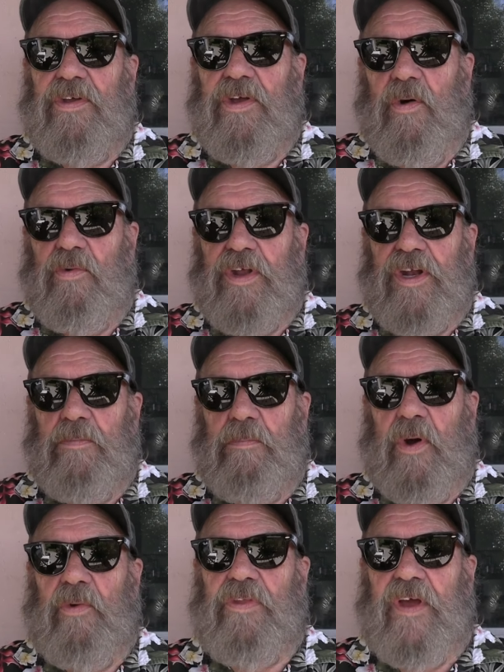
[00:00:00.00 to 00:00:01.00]
You hold it in
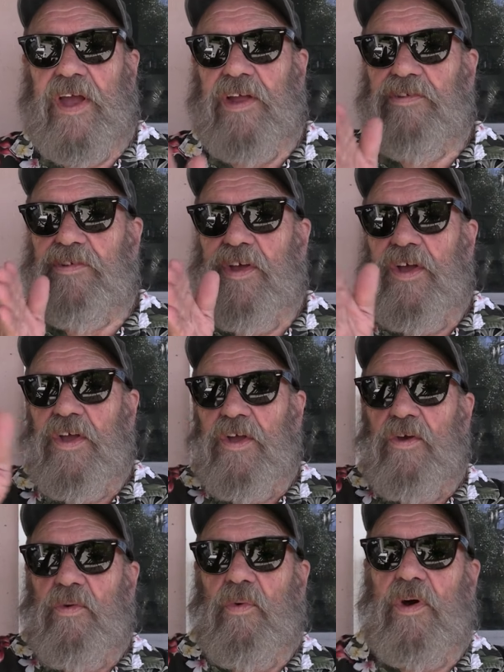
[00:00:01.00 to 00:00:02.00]
both hands,
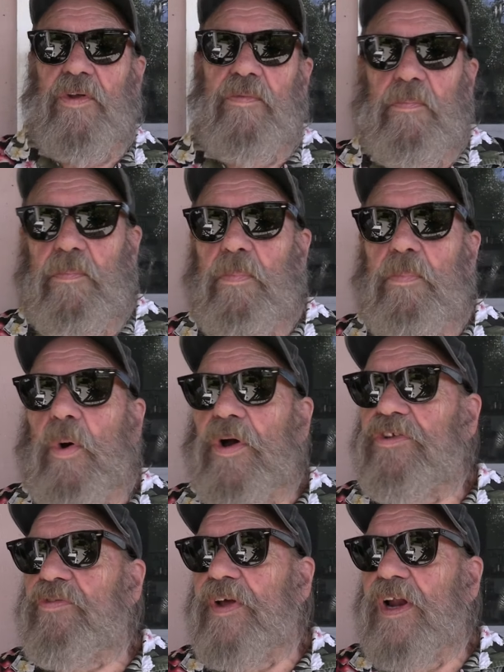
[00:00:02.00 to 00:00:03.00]
one
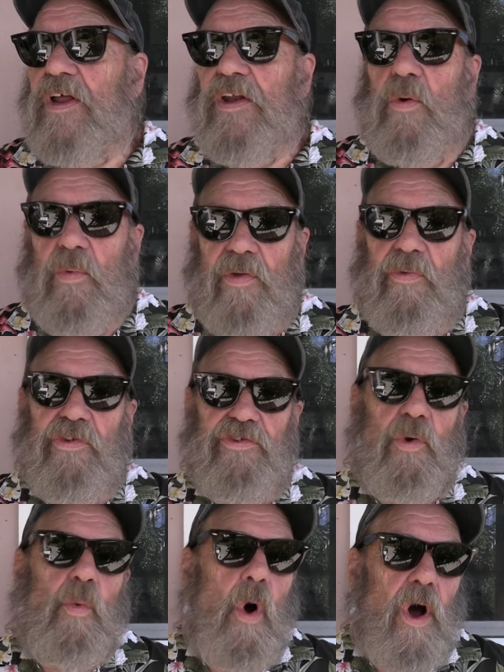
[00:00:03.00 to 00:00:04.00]
point straight out. Now,
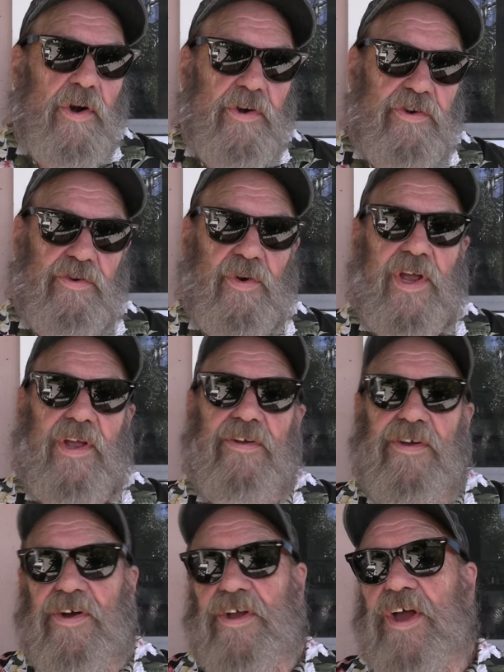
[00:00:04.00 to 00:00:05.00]
willow's a water tree,
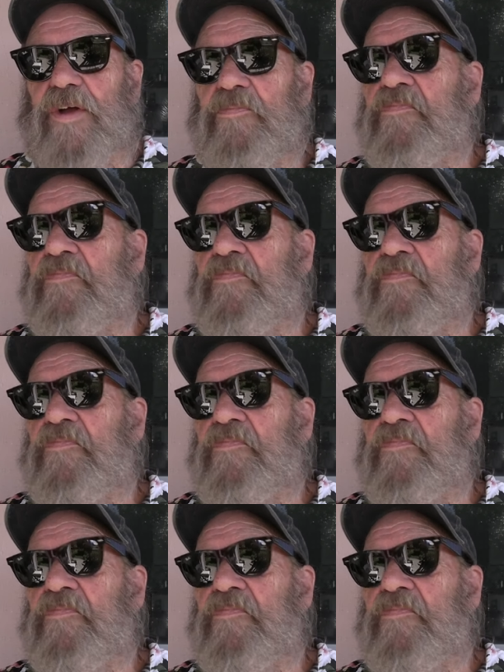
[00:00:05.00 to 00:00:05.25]
okay?